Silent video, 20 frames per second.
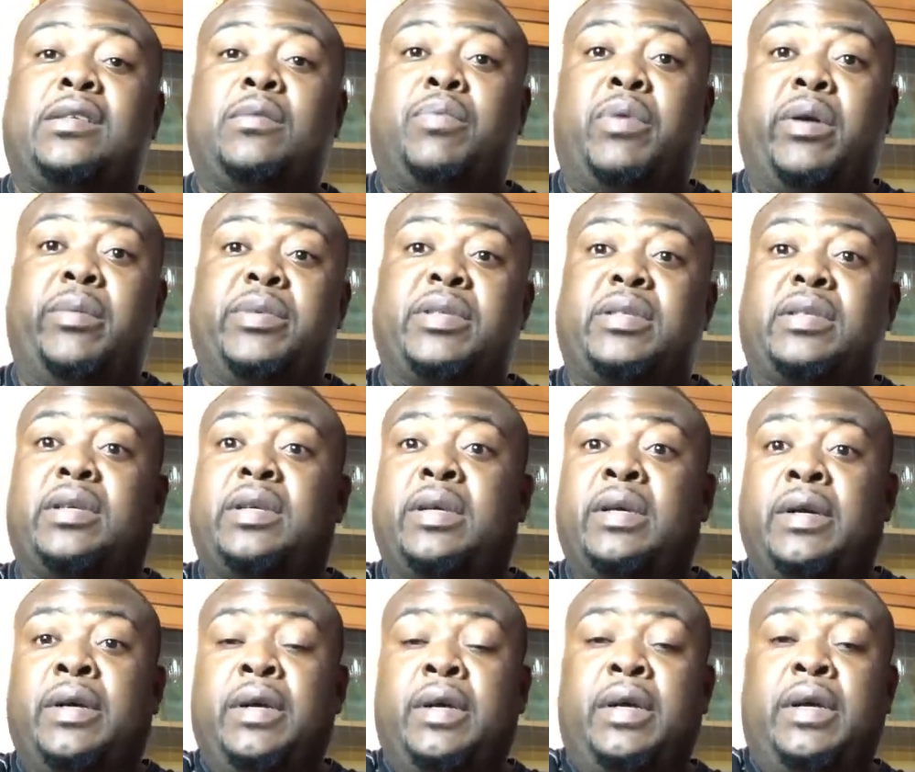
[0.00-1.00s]
supremacy.
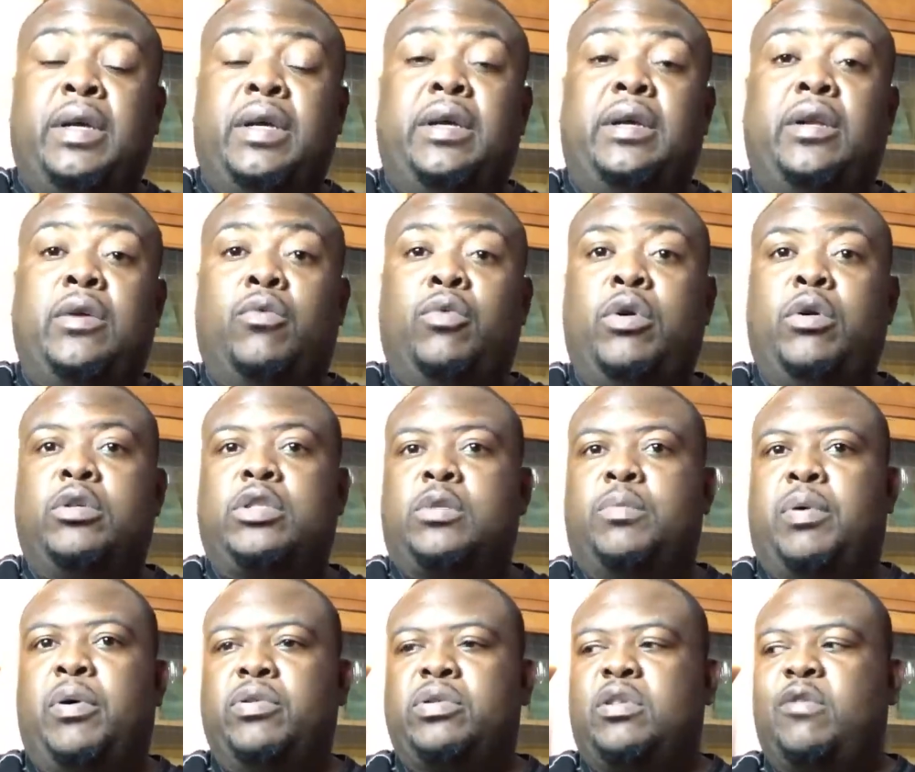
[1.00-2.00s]
We were
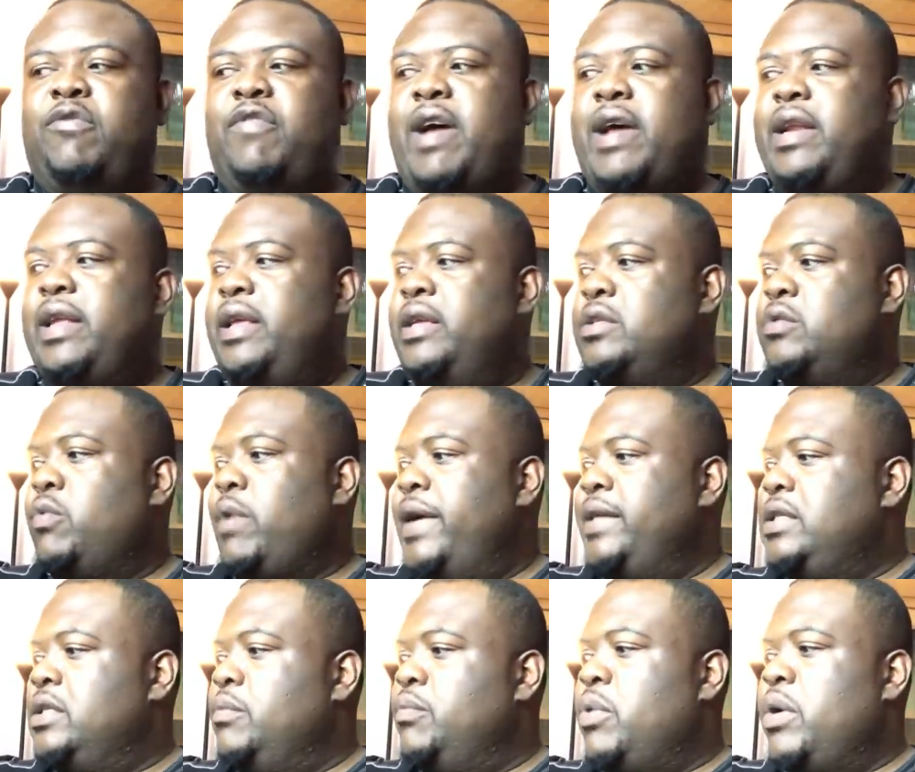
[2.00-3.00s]
supposed to fight against
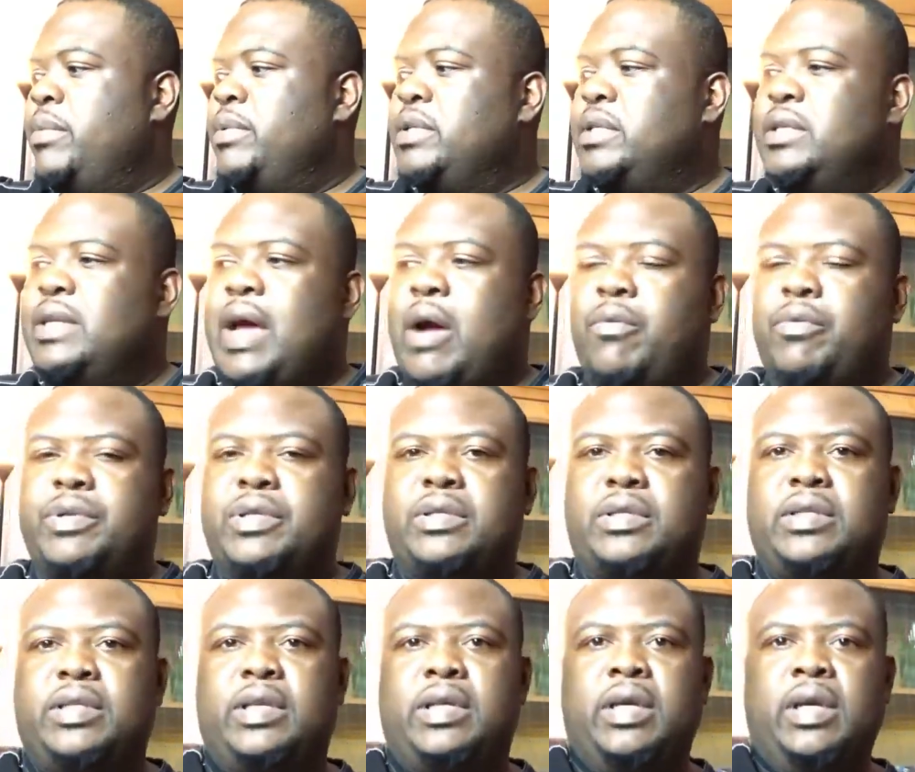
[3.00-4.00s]
white supremacy. That
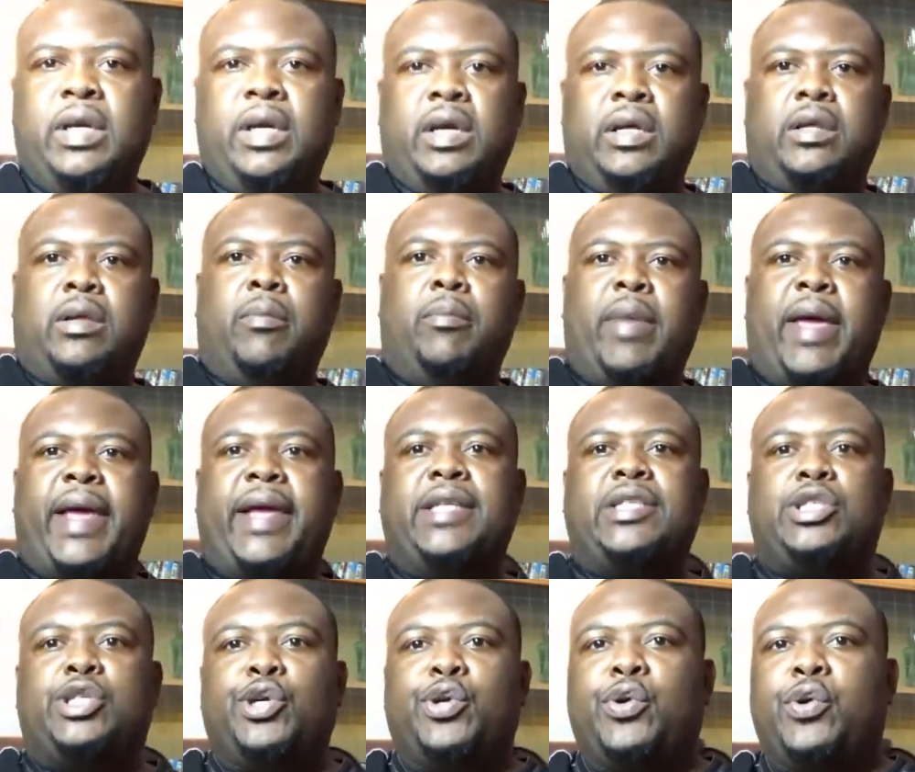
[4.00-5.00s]
was the
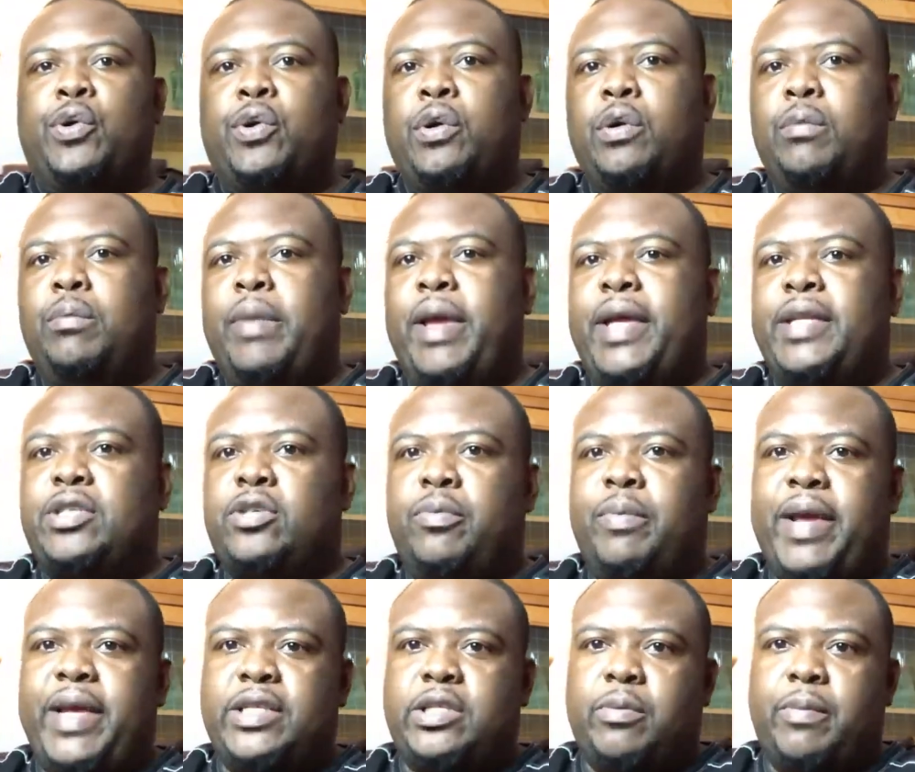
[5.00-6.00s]
major
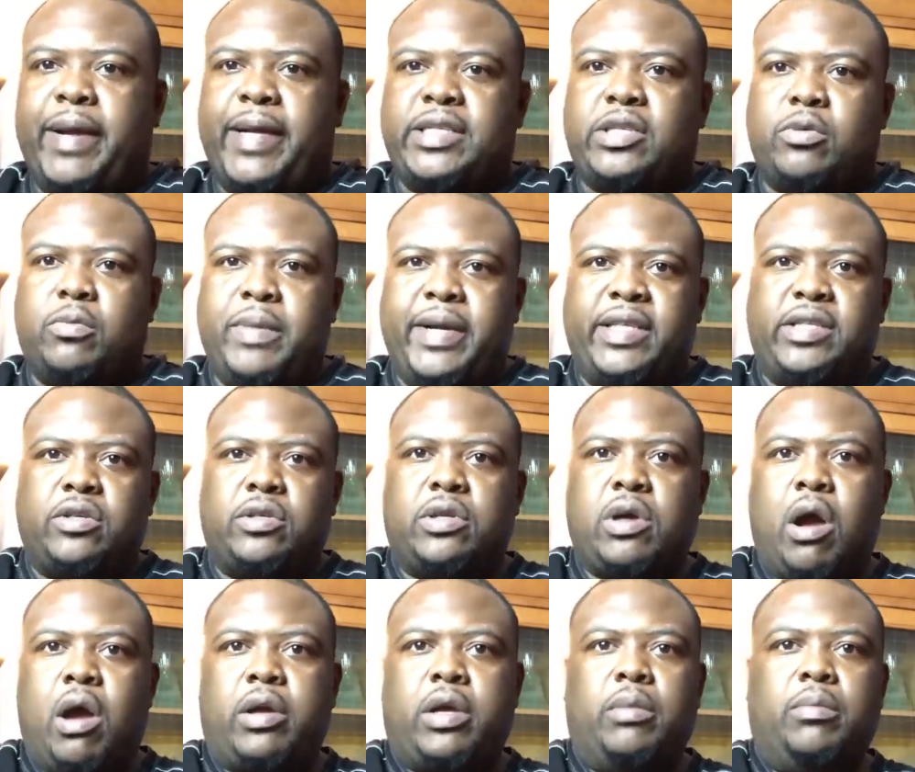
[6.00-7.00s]

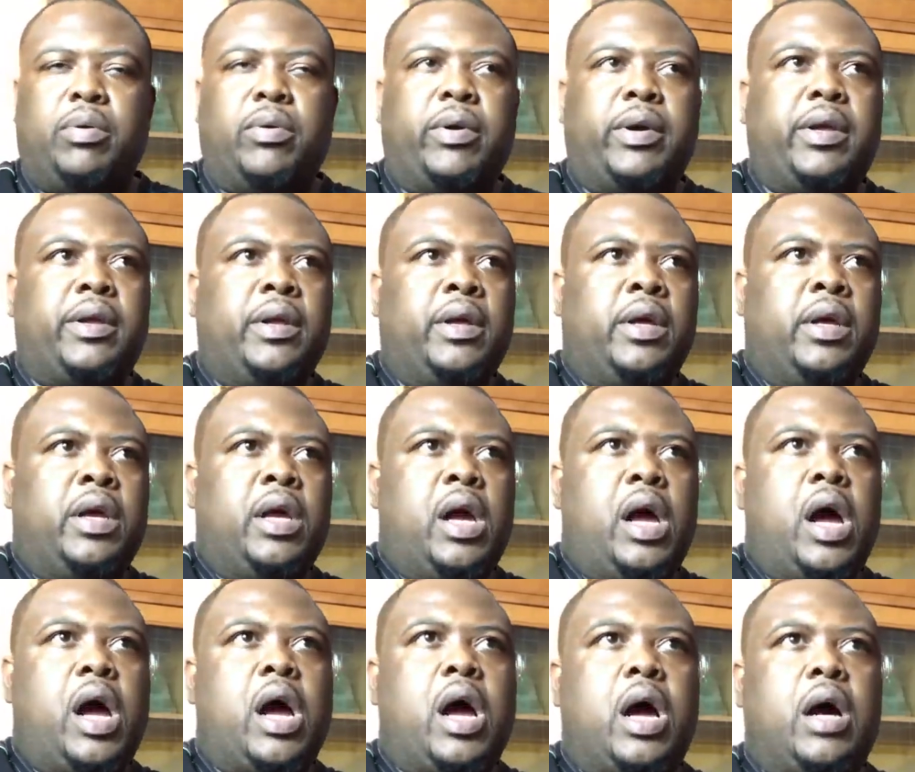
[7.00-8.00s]
talking point.
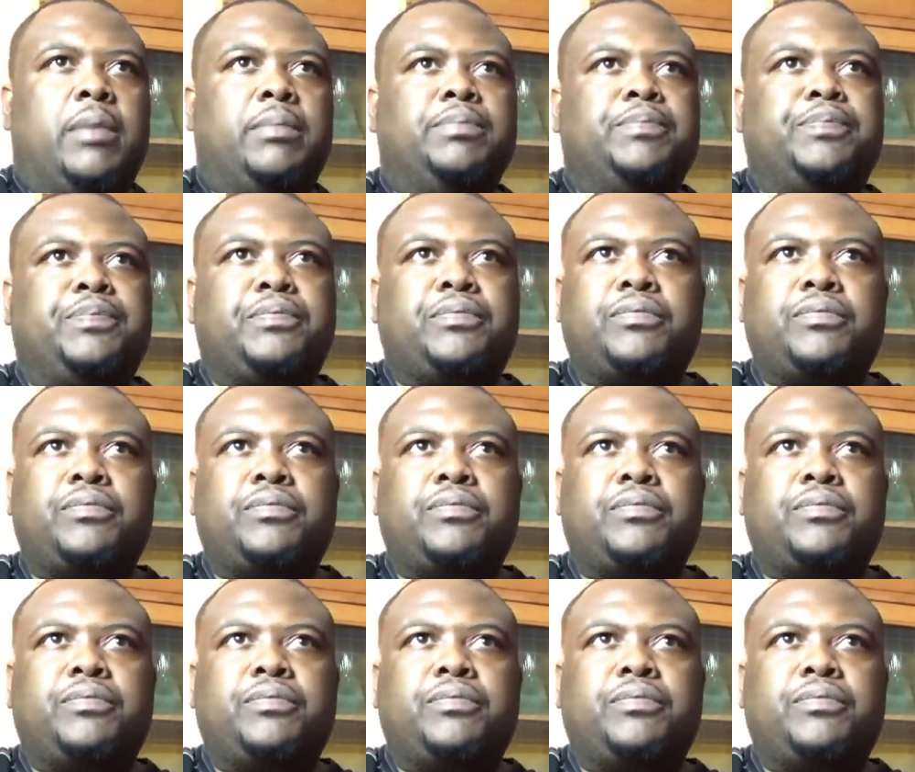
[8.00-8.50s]
Um,